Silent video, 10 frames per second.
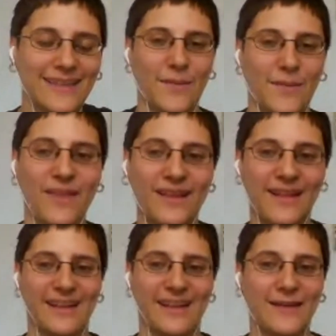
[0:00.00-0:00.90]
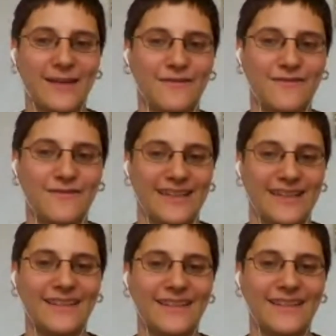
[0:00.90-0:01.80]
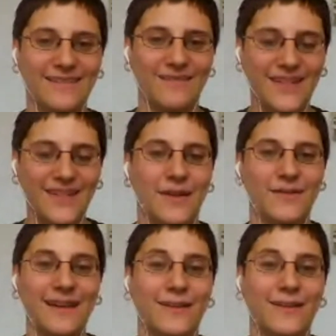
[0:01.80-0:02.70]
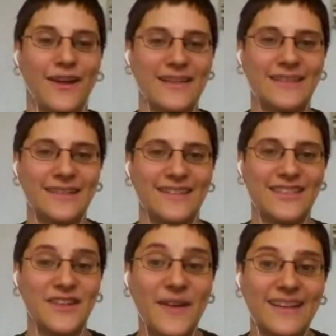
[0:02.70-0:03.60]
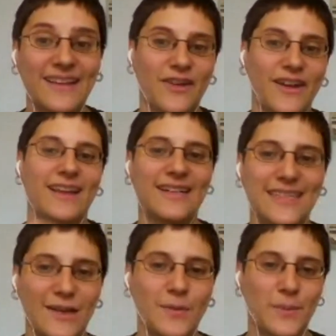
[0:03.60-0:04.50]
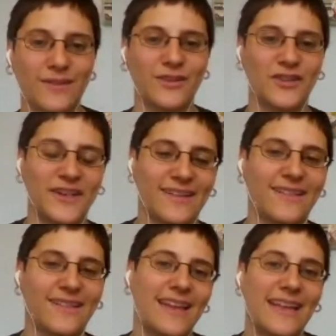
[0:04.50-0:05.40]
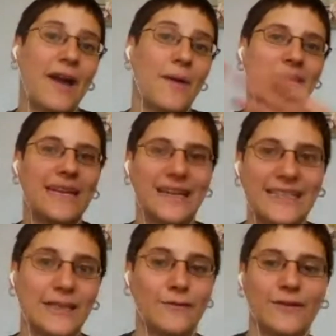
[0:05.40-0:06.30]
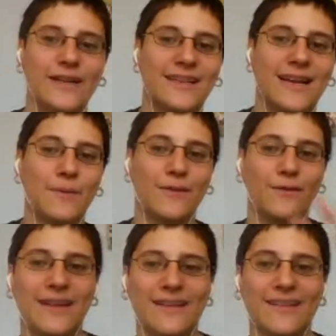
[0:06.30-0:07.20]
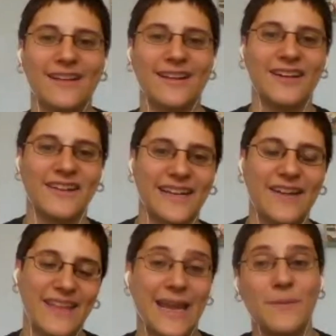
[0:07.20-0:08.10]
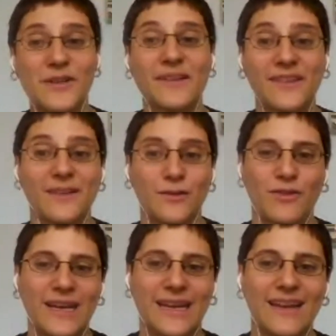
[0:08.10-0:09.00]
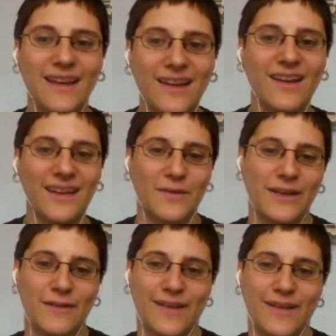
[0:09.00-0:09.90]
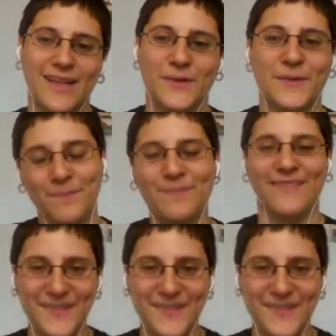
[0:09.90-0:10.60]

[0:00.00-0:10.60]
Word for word: to have something like kind of like nice and you know satisfying to listen to, and it's great getting to hear people's stories and seeing how many like different types of vegans there are and how they came to it. So it's really like really valuable.